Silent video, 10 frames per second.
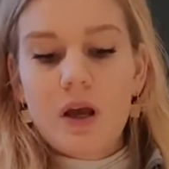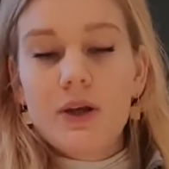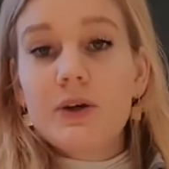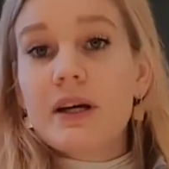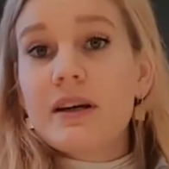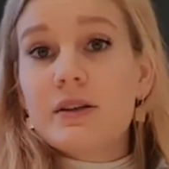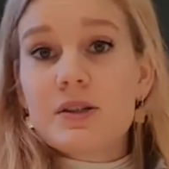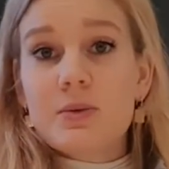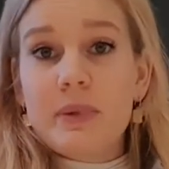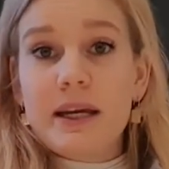You can
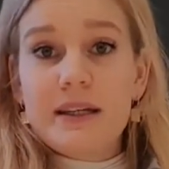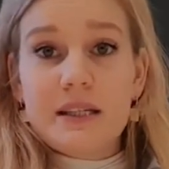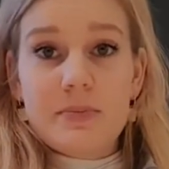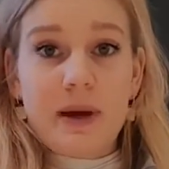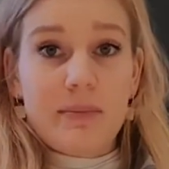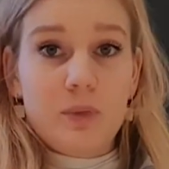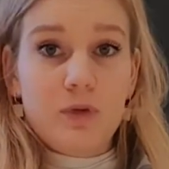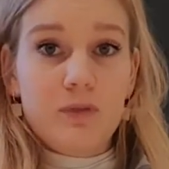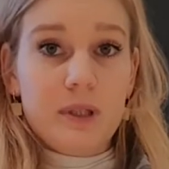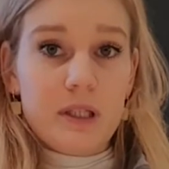also make this pat
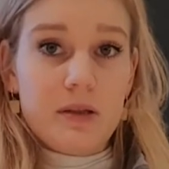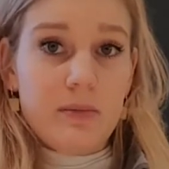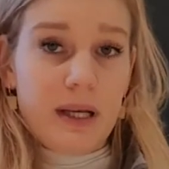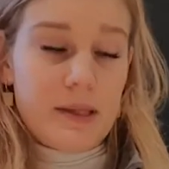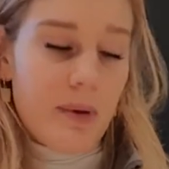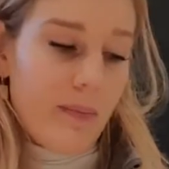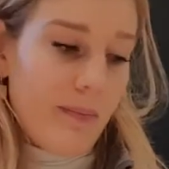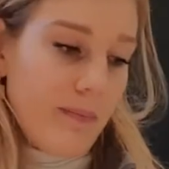movement by his bum.